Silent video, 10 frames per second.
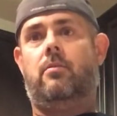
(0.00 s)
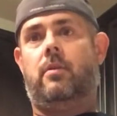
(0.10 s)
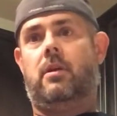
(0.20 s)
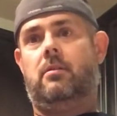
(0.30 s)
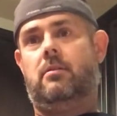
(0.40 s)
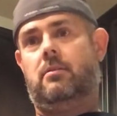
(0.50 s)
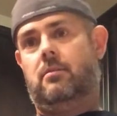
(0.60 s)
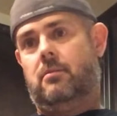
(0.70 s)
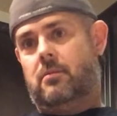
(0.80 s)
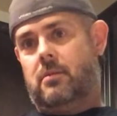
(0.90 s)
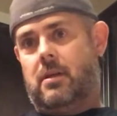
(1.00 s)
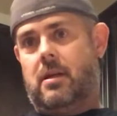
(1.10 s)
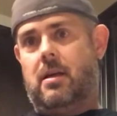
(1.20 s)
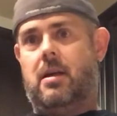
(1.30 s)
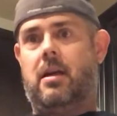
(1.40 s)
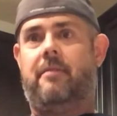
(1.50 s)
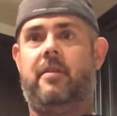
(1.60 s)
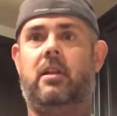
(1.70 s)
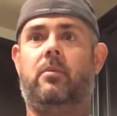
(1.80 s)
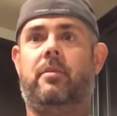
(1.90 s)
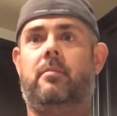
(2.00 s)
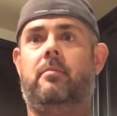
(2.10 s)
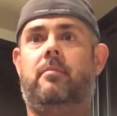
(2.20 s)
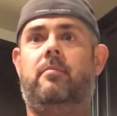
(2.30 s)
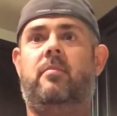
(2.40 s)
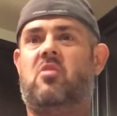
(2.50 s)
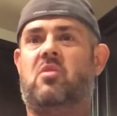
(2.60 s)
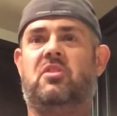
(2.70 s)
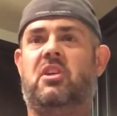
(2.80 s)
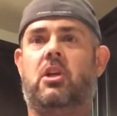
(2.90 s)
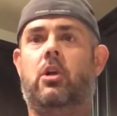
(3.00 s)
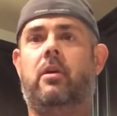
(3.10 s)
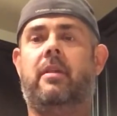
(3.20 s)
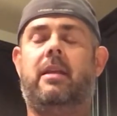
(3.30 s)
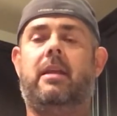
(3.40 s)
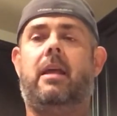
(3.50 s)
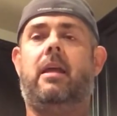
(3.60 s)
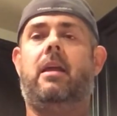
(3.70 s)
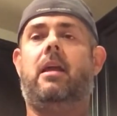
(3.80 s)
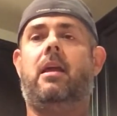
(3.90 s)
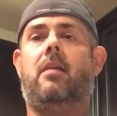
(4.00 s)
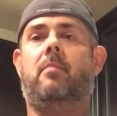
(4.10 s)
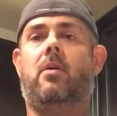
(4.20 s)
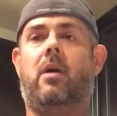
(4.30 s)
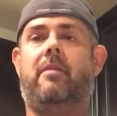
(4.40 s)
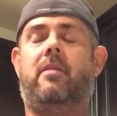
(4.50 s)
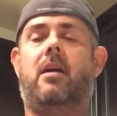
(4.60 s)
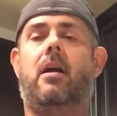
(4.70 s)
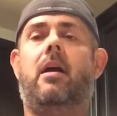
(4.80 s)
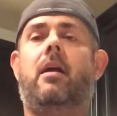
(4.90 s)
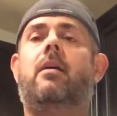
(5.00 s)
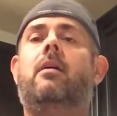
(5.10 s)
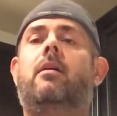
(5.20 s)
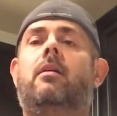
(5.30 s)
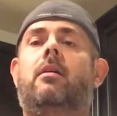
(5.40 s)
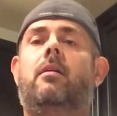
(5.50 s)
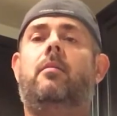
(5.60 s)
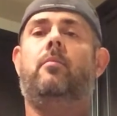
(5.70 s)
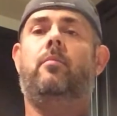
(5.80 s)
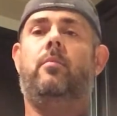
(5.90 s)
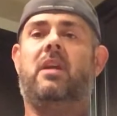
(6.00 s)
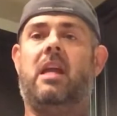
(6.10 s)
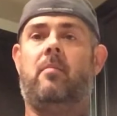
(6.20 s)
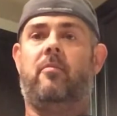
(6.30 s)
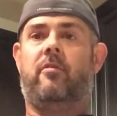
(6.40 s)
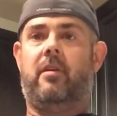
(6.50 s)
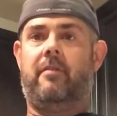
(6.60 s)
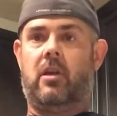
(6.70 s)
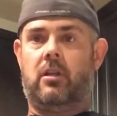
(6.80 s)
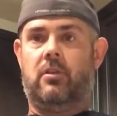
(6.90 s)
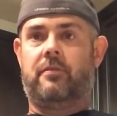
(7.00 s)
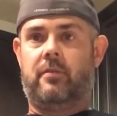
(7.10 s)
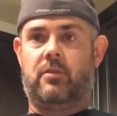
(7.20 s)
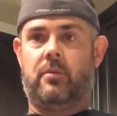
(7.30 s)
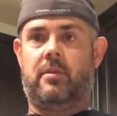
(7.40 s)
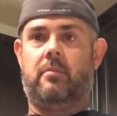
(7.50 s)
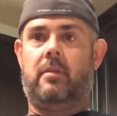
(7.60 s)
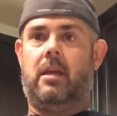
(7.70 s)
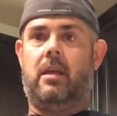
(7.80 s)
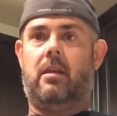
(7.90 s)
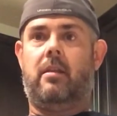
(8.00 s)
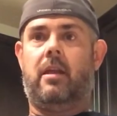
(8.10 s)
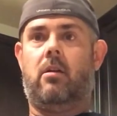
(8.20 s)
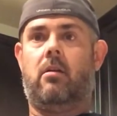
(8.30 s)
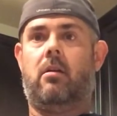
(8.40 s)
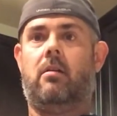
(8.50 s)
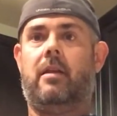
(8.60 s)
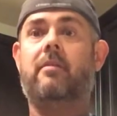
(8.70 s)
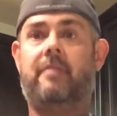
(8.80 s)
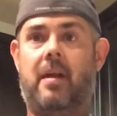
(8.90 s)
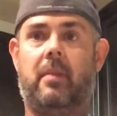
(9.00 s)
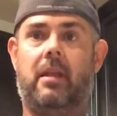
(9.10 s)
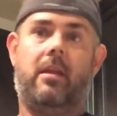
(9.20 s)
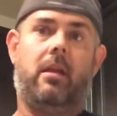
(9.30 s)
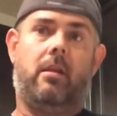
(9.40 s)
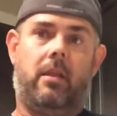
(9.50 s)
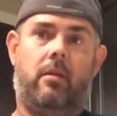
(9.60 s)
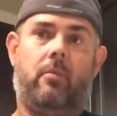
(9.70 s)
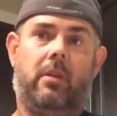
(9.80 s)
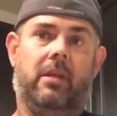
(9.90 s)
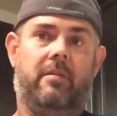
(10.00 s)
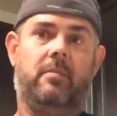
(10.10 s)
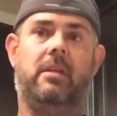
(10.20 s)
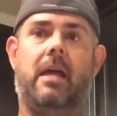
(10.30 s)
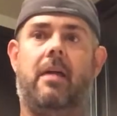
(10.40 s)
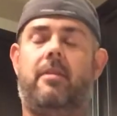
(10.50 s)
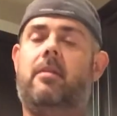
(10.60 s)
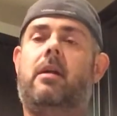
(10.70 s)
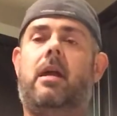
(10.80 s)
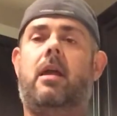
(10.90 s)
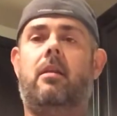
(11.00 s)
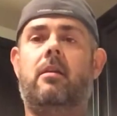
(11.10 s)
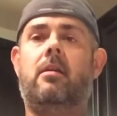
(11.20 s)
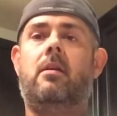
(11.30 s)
Well, I fell in with them. I wasn't in a hurry that day, and my wife and I became very, very close friends with them, and they're family. We love them to death. And